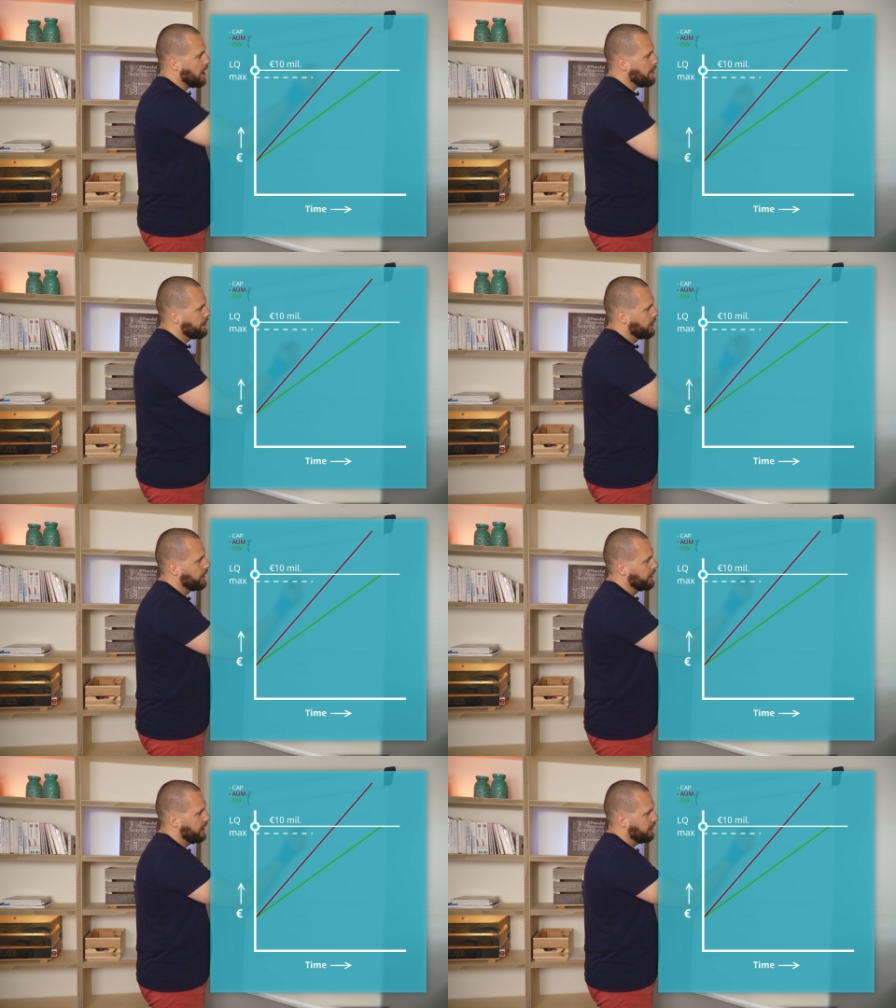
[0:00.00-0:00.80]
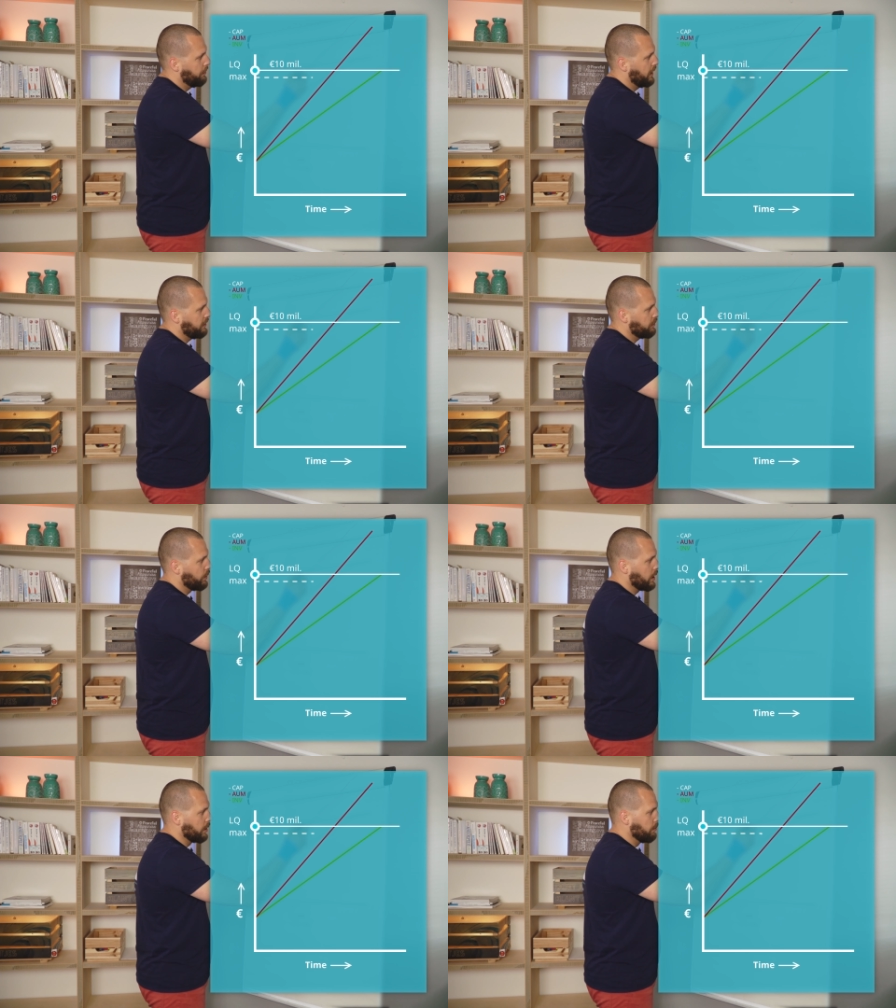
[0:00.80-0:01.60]
up. That means that
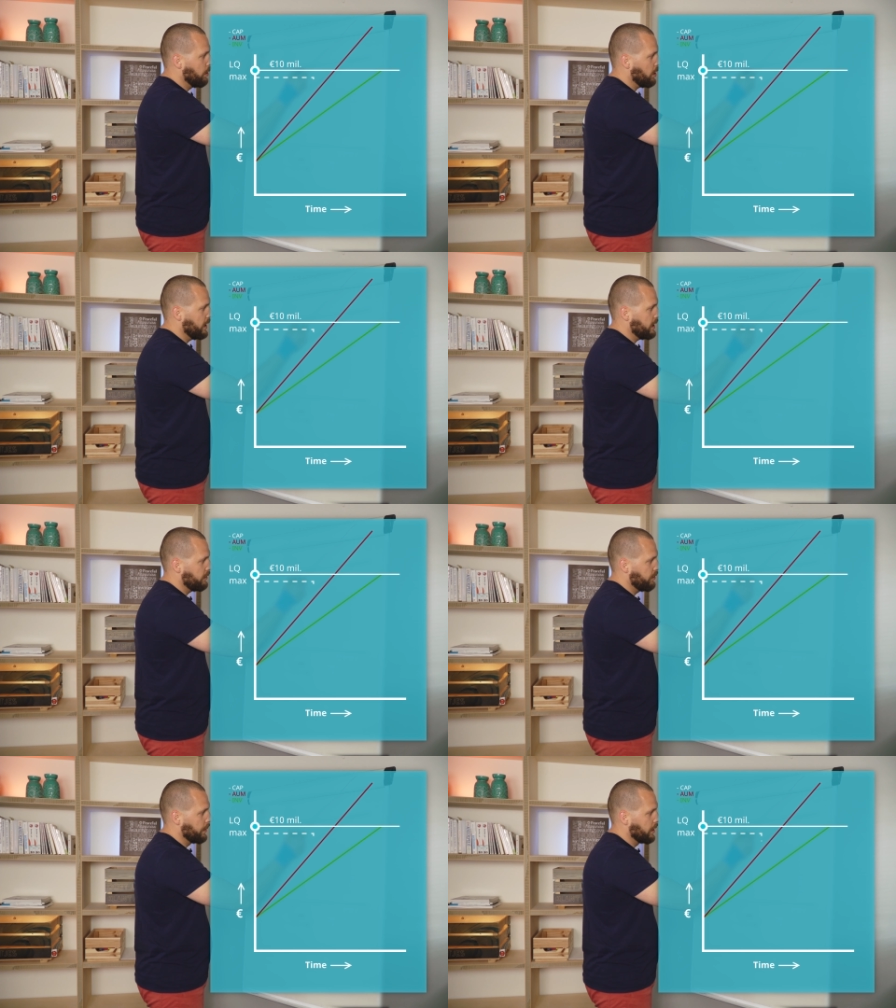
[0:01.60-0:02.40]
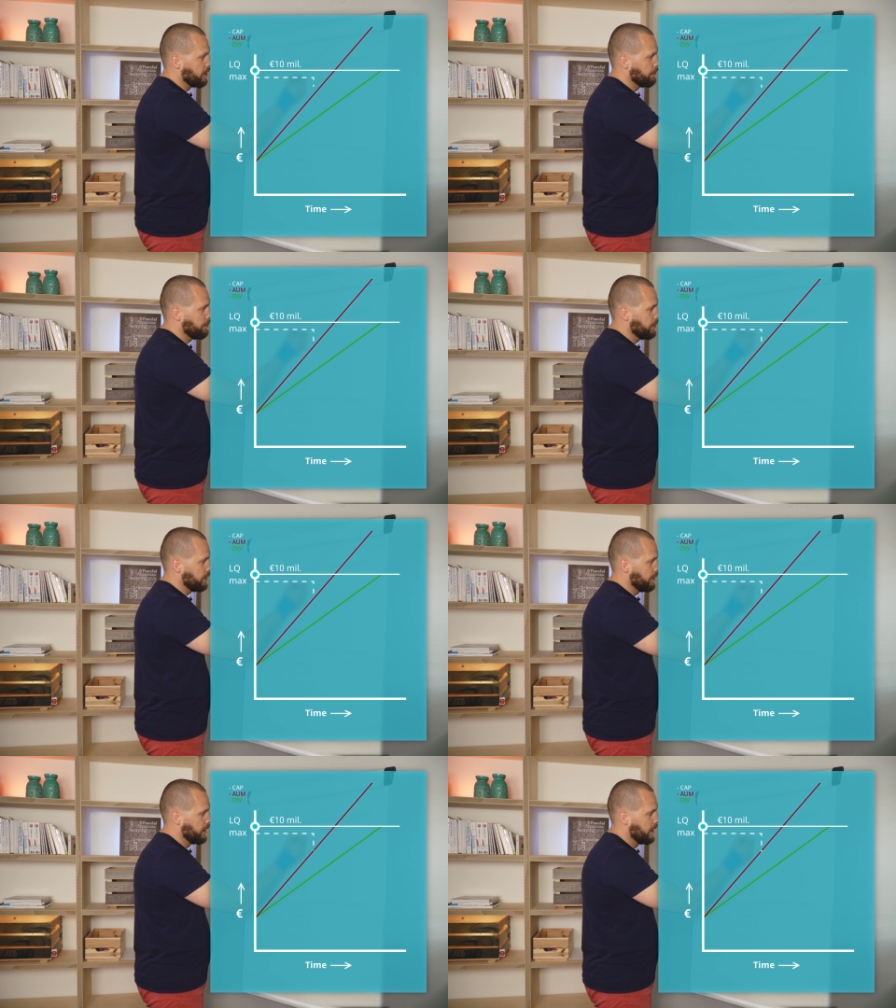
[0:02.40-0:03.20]
we're going to block it. So we're going to
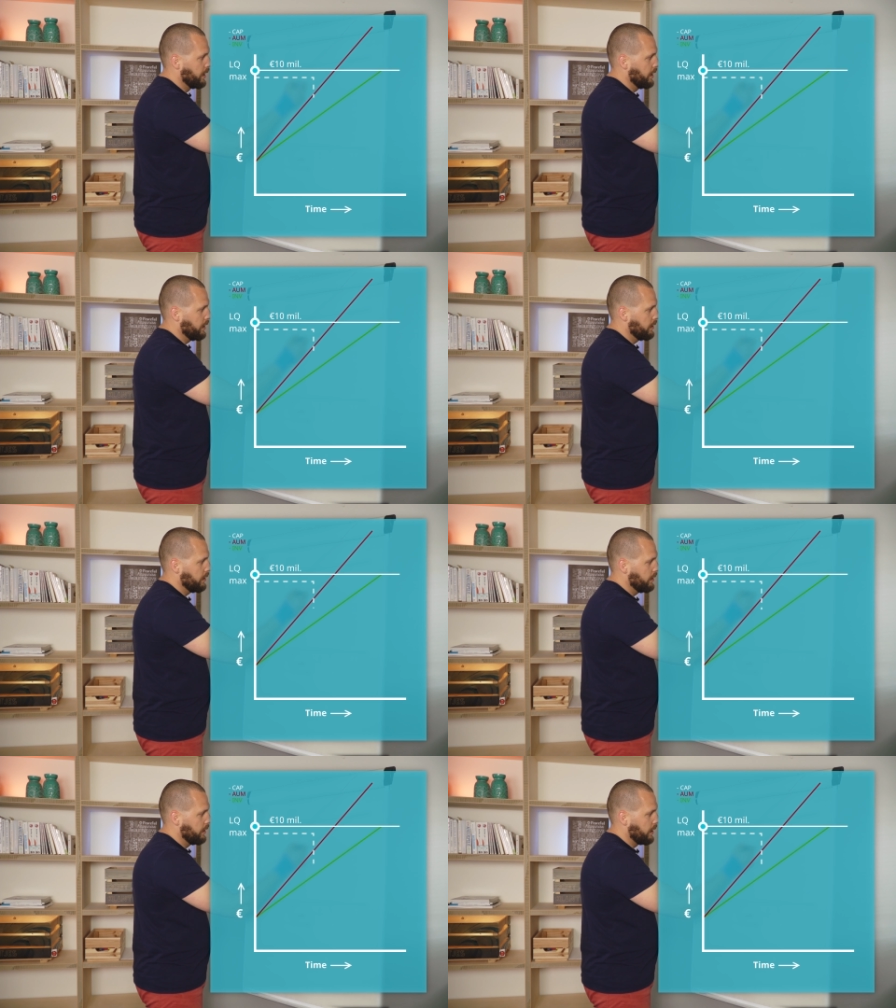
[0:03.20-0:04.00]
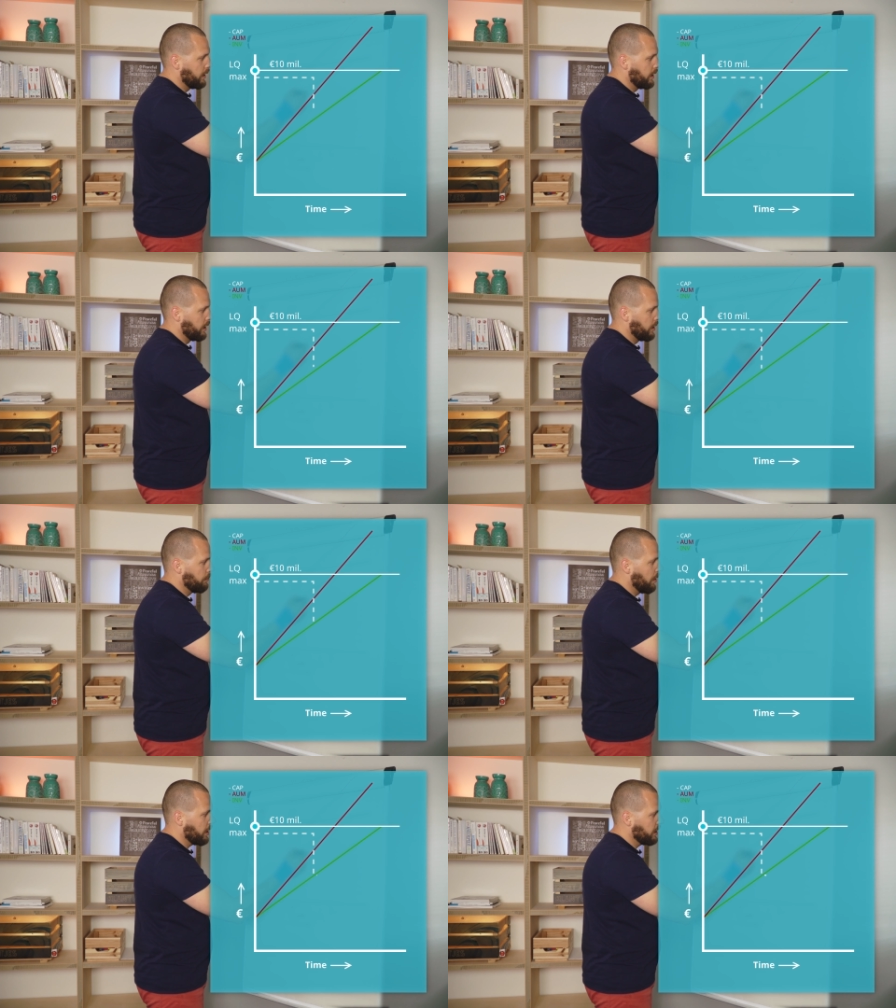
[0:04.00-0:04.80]
put the
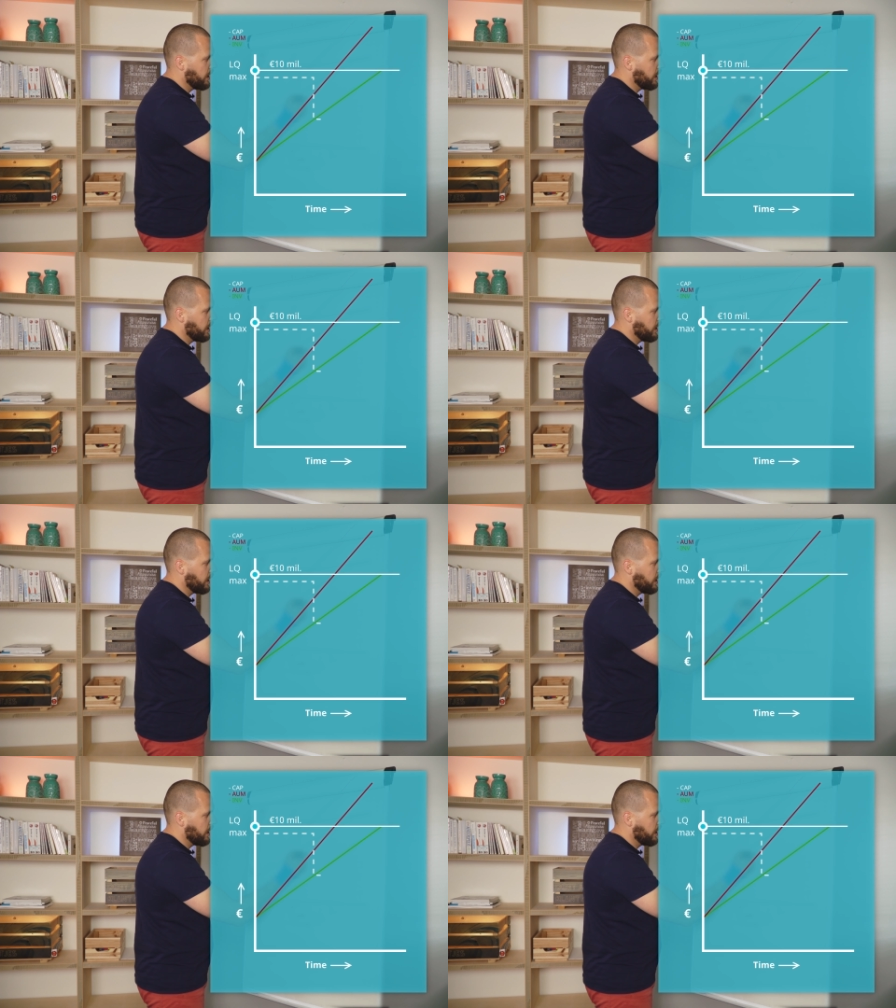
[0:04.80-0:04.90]
market